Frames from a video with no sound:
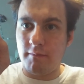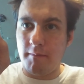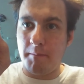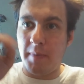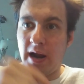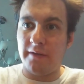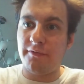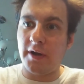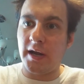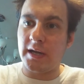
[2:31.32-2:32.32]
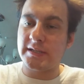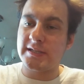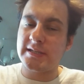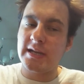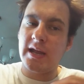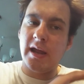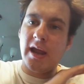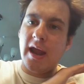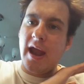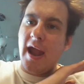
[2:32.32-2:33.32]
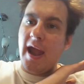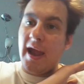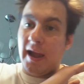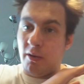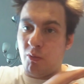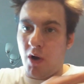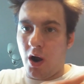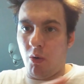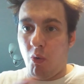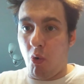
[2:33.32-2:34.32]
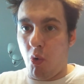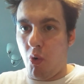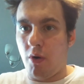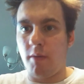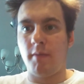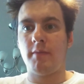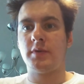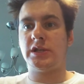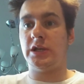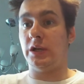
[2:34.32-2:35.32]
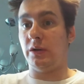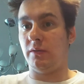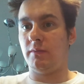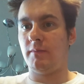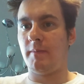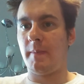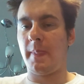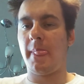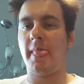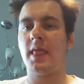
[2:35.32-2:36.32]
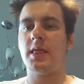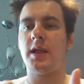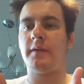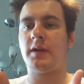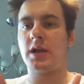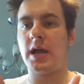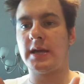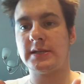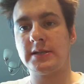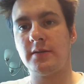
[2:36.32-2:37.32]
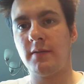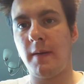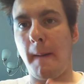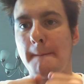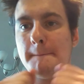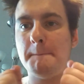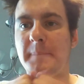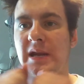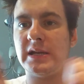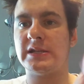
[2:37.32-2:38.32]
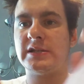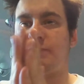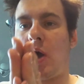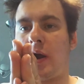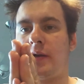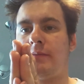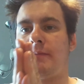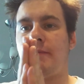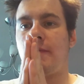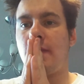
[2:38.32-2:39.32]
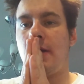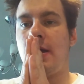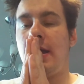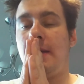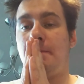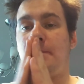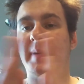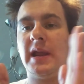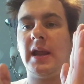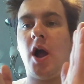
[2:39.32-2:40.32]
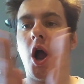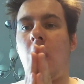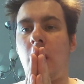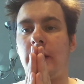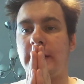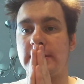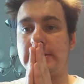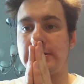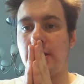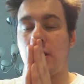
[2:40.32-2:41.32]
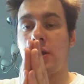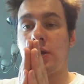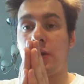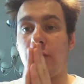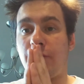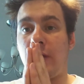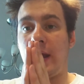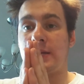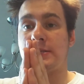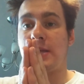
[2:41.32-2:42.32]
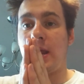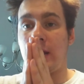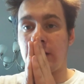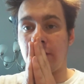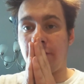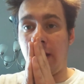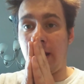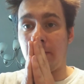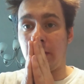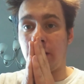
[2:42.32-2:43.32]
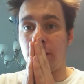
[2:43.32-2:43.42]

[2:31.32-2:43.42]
my friends, and Raul too. Love you guys. Be smart and be honest, your friends and your family,